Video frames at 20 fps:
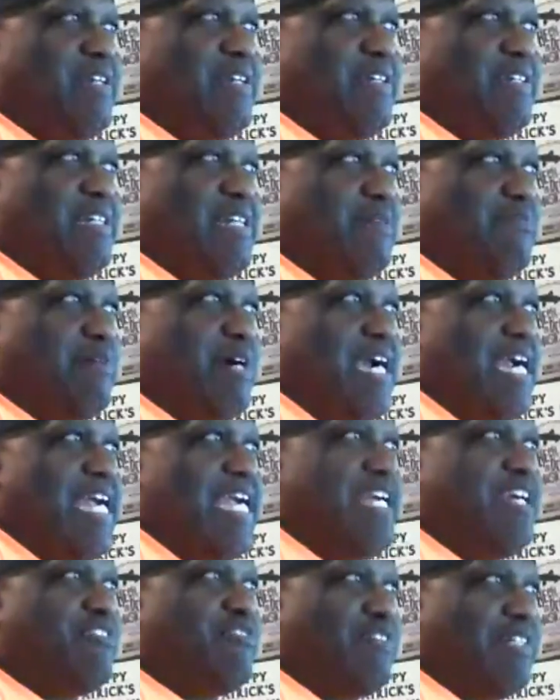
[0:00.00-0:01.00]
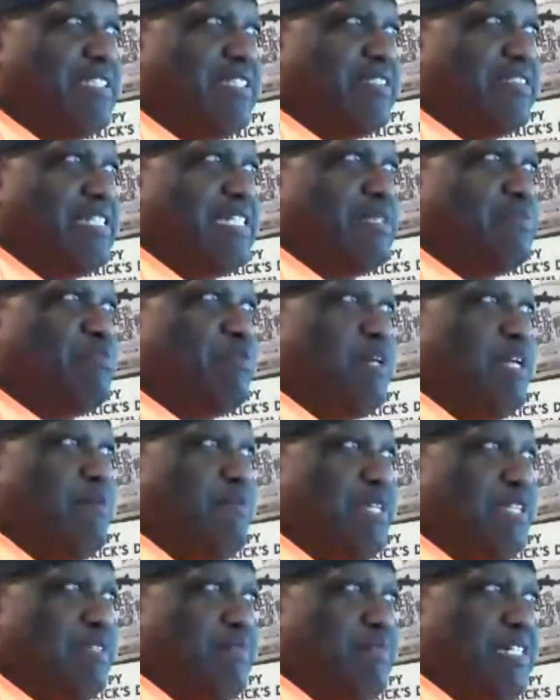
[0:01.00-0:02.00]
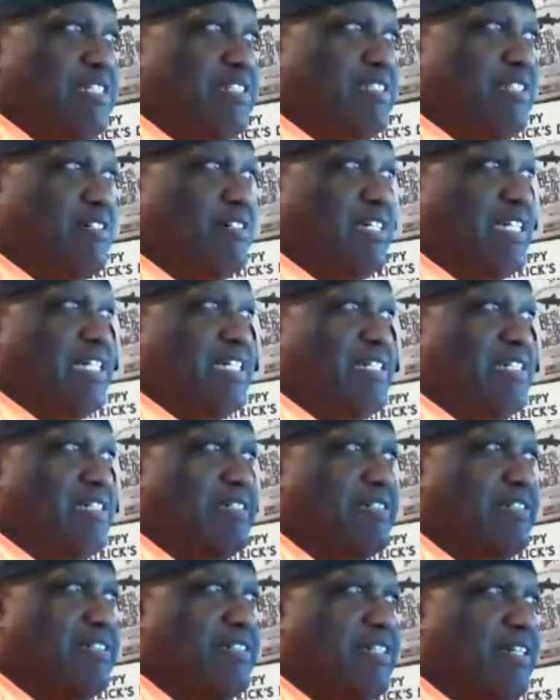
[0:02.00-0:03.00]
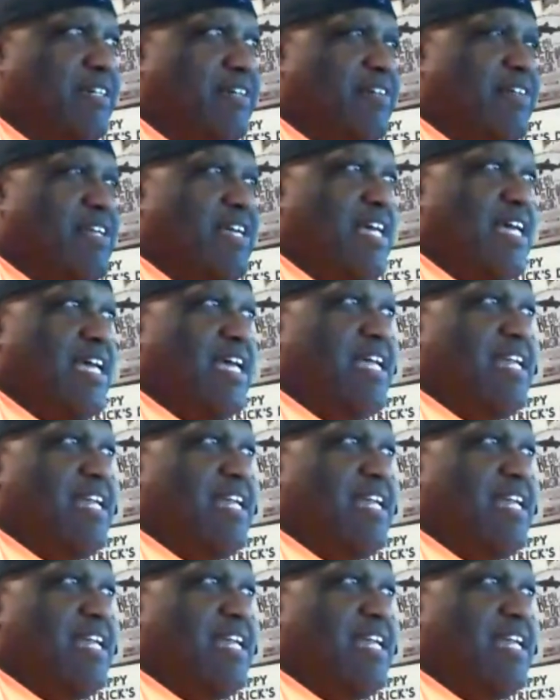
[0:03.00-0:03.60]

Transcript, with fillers: Number eight, Grizzlies, Plymouth, Minnesota. Ooh.